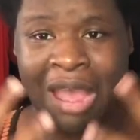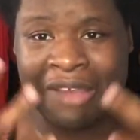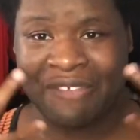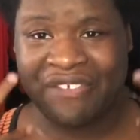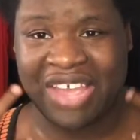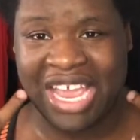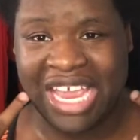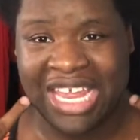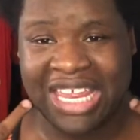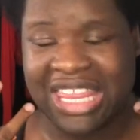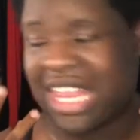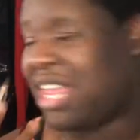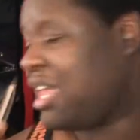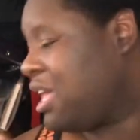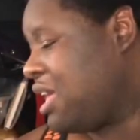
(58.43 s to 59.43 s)
face
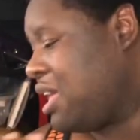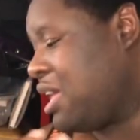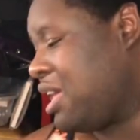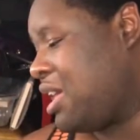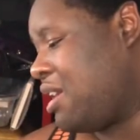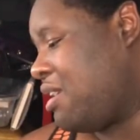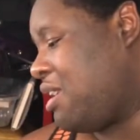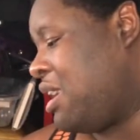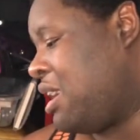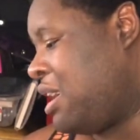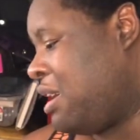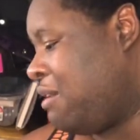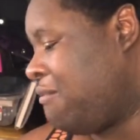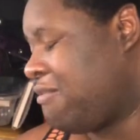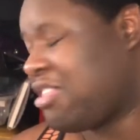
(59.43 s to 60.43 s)

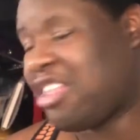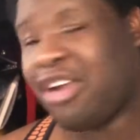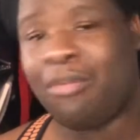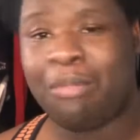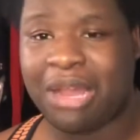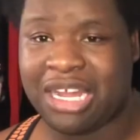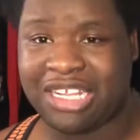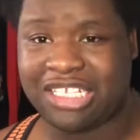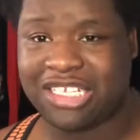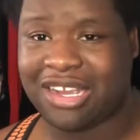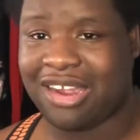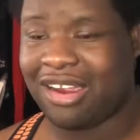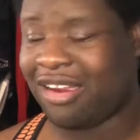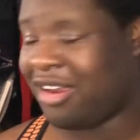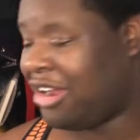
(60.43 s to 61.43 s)
so much,
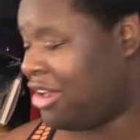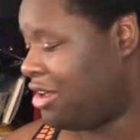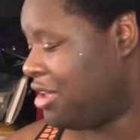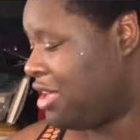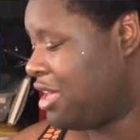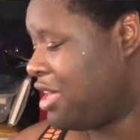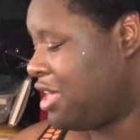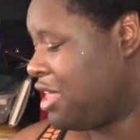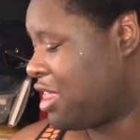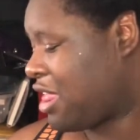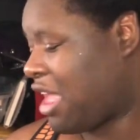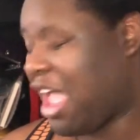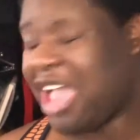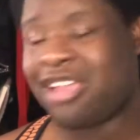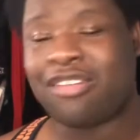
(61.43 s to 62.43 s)
girl. So
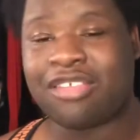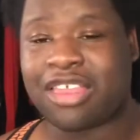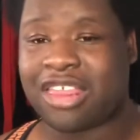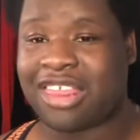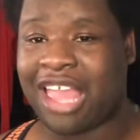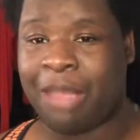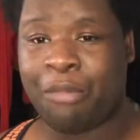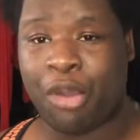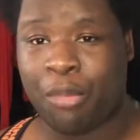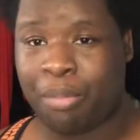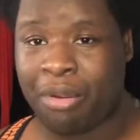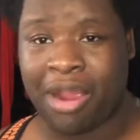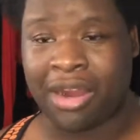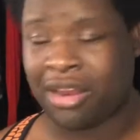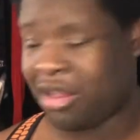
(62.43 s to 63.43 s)
I use the same old
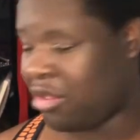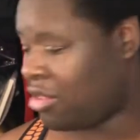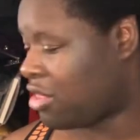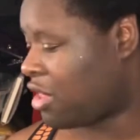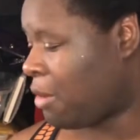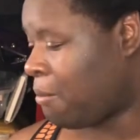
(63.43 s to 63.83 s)
products, the